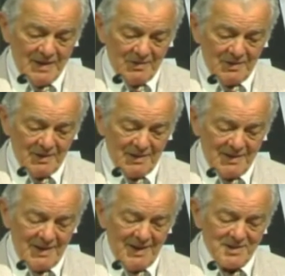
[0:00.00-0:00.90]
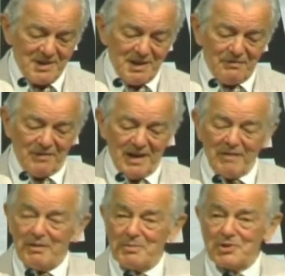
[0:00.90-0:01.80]
Well, at age
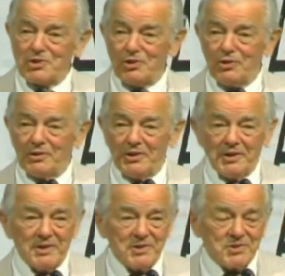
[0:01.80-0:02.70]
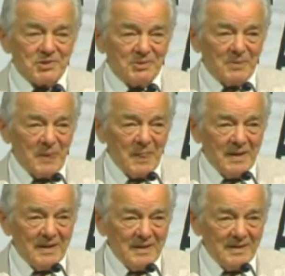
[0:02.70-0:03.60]
85, I'm a slow learner, so
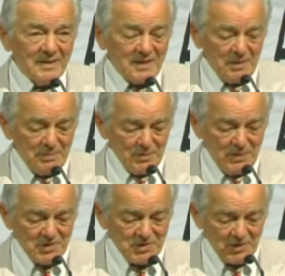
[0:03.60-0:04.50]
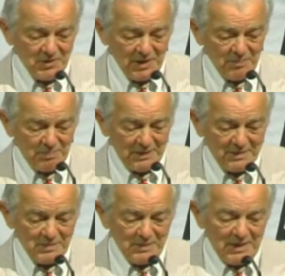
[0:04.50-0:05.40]
a couple of weeks ago, I
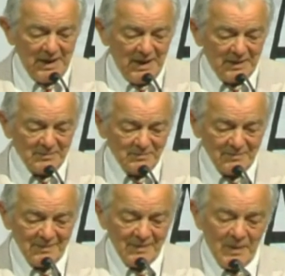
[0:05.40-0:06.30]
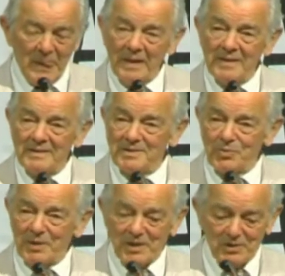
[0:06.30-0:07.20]
picked them again to
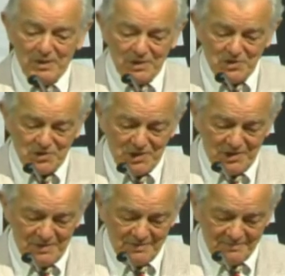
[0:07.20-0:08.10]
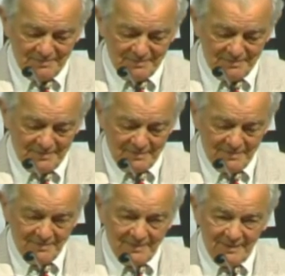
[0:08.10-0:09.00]
win it all this year.
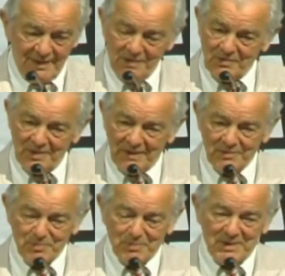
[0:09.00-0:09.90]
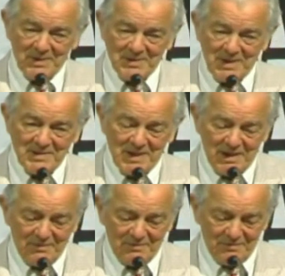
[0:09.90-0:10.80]
I won't have to apologize
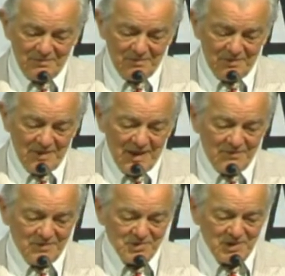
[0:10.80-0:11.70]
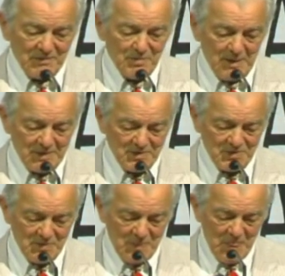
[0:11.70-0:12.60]
for several months.